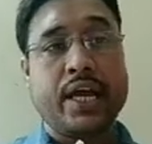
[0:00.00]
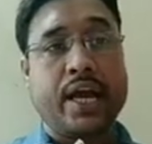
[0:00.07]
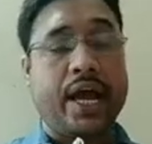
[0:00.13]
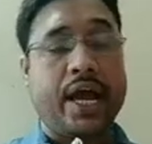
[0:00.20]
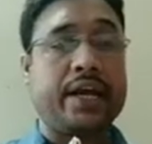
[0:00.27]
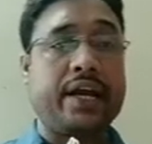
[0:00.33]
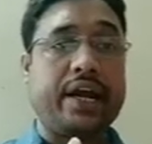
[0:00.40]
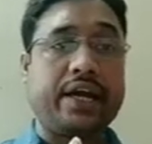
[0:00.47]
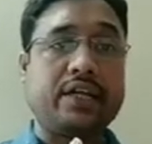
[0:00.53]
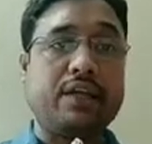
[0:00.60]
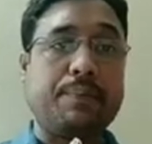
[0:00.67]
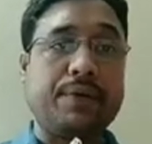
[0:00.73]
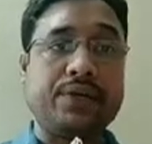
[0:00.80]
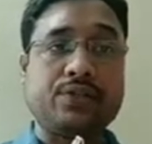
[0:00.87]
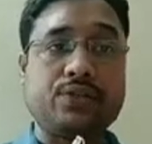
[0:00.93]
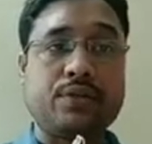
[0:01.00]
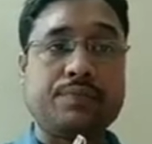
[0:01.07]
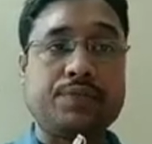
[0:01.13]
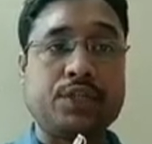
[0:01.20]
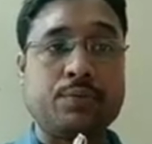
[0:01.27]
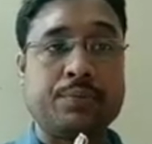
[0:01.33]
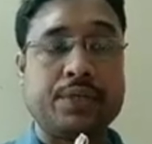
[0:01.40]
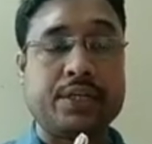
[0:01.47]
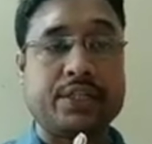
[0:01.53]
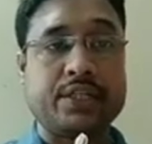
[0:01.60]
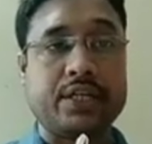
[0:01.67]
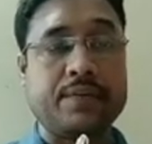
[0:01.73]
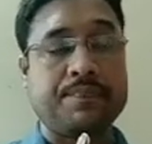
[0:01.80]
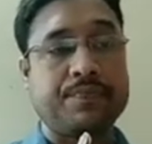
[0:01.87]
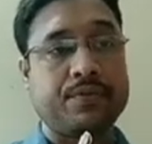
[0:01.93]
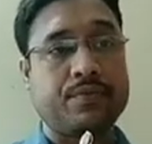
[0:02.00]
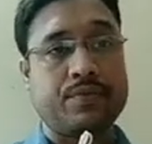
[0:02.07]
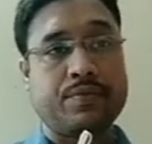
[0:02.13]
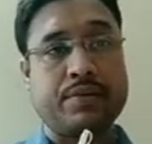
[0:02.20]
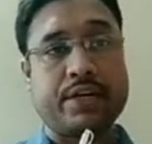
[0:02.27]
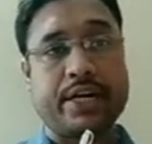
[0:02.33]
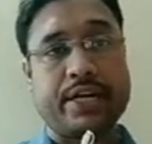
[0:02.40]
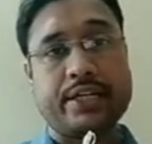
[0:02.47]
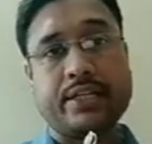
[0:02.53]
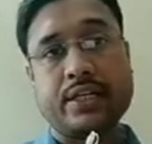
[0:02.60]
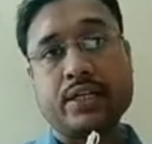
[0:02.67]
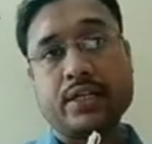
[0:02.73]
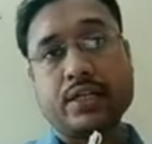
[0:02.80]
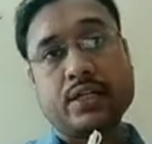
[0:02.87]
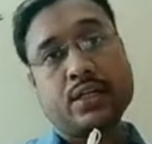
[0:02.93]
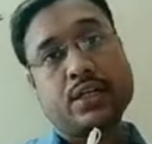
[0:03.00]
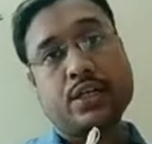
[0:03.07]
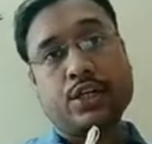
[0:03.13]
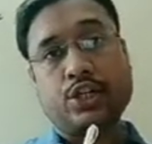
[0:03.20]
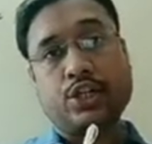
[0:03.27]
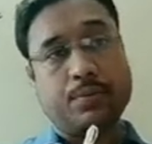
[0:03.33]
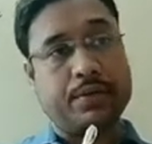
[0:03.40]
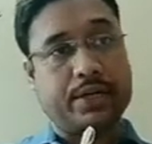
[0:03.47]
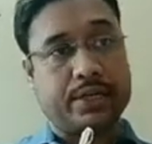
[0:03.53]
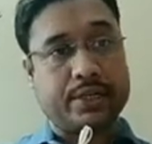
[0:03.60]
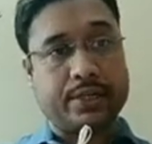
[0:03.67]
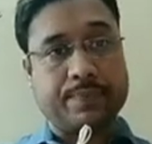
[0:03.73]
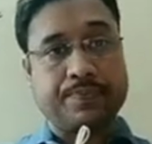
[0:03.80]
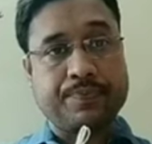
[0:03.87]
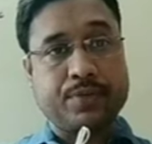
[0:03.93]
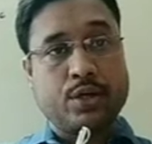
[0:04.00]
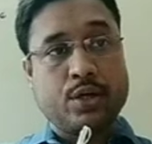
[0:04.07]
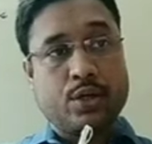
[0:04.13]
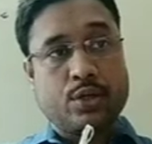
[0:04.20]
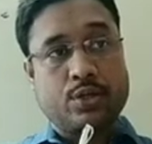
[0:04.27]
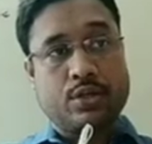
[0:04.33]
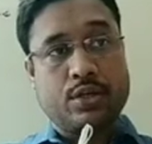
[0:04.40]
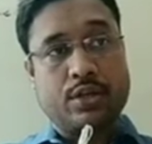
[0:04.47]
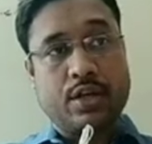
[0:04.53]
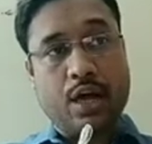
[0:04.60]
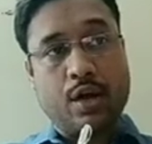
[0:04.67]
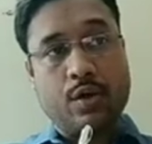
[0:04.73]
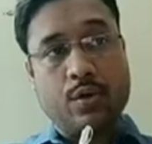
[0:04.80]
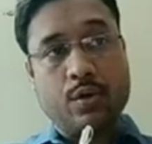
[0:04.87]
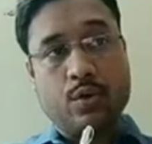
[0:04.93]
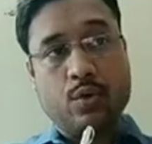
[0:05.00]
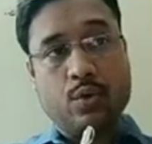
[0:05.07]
and at the place of denominator, we will write the numerator. So now